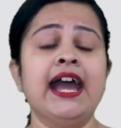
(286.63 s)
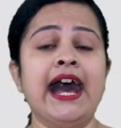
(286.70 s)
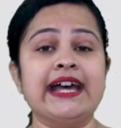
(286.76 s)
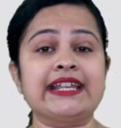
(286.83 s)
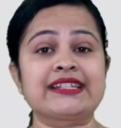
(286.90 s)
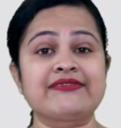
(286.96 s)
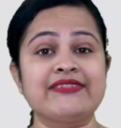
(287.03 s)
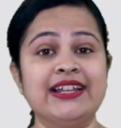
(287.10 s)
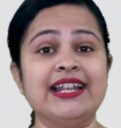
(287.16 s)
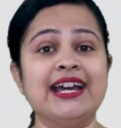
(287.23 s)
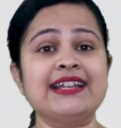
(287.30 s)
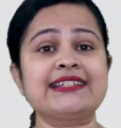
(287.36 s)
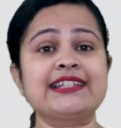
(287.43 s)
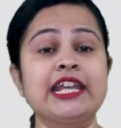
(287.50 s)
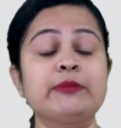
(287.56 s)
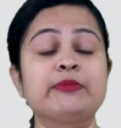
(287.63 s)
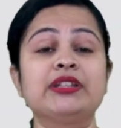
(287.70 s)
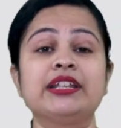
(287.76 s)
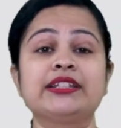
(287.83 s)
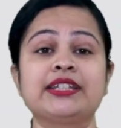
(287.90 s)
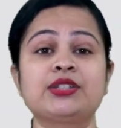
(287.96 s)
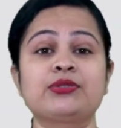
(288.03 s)
as well as the
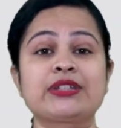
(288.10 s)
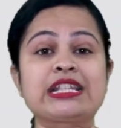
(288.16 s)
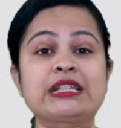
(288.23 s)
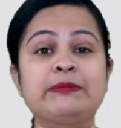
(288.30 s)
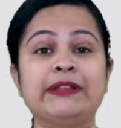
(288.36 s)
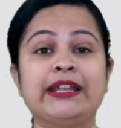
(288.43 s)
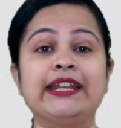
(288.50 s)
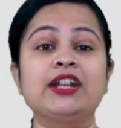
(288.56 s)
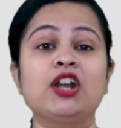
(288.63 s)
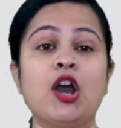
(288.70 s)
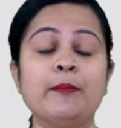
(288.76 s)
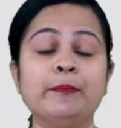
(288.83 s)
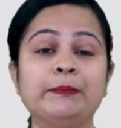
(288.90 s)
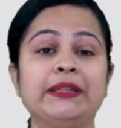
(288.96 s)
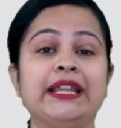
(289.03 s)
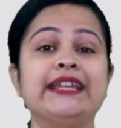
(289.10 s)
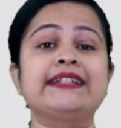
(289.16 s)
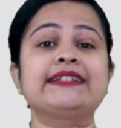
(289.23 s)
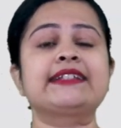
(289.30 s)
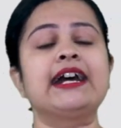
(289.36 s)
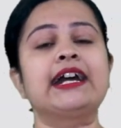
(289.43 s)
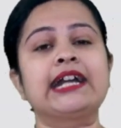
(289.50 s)
ability to explain
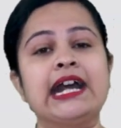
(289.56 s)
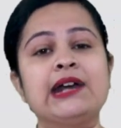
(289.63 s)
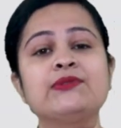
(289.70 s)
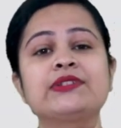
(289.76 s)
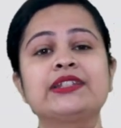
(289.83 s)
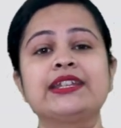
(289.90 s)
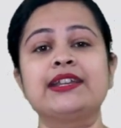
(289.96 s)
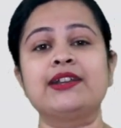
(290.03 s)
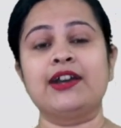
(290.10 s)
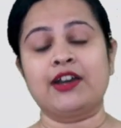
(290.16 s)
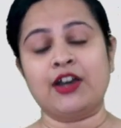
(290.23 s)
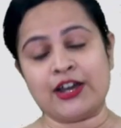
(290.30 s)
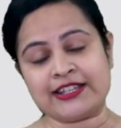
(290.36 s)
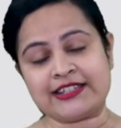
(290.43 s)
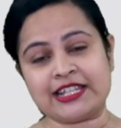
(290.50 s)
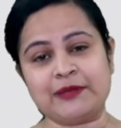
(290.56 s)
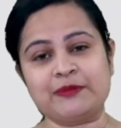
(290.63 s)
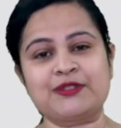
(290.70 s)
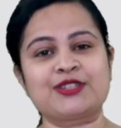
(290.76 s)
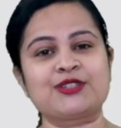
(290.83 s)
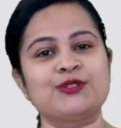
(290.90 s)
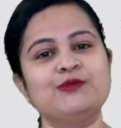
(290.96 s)
complex accounting
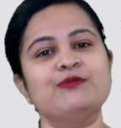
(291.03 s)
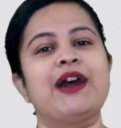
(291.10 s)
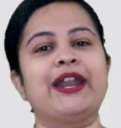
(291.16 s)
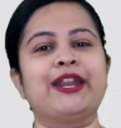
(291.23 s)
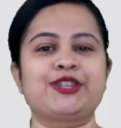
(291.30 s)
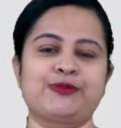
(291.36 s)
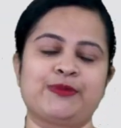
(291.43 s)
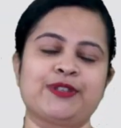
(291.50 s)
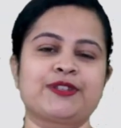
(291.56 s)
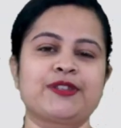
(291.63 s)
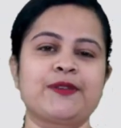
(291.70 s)
concepts to management.